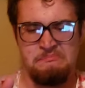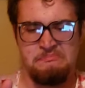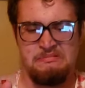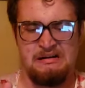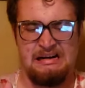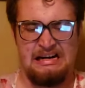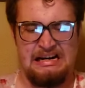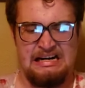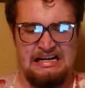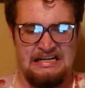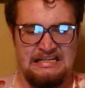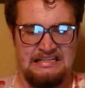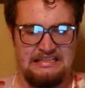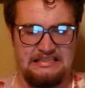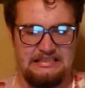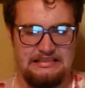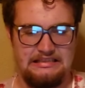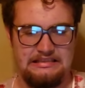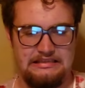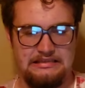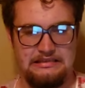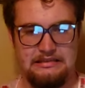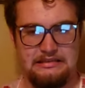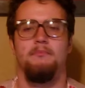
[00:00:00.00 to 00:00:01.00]
body.
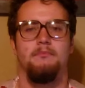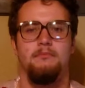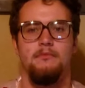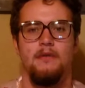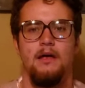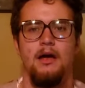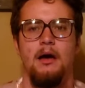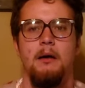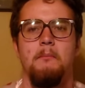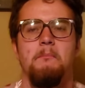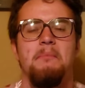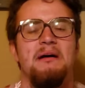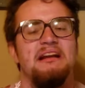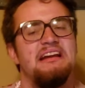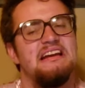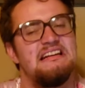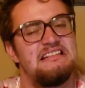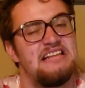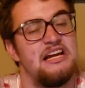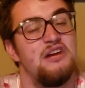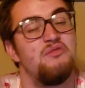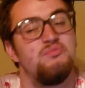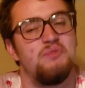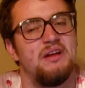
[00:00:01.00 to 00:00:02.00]
But
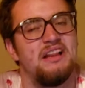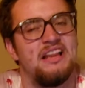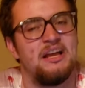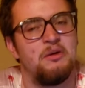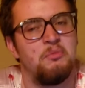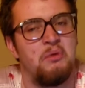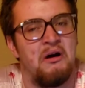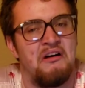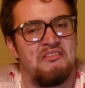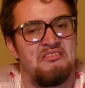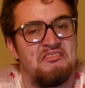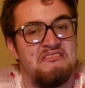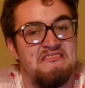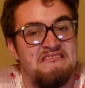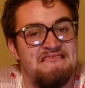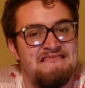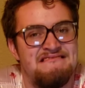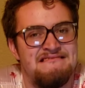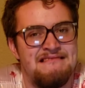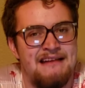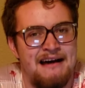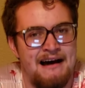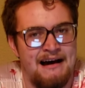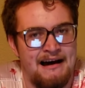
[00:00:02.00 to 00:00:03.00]
is he really worth
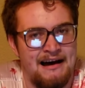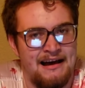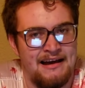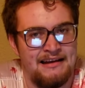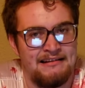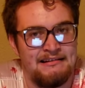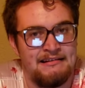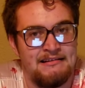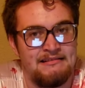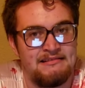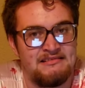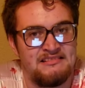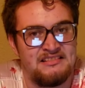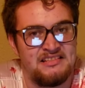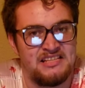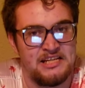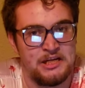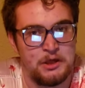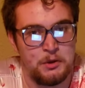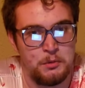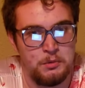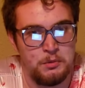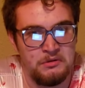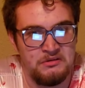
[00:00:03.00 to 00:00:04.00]
nine
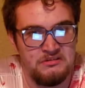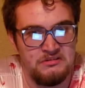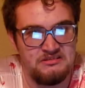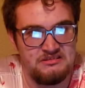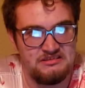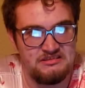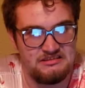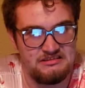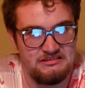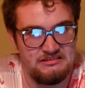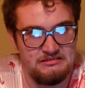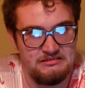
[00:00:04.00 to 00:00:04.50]
sequels?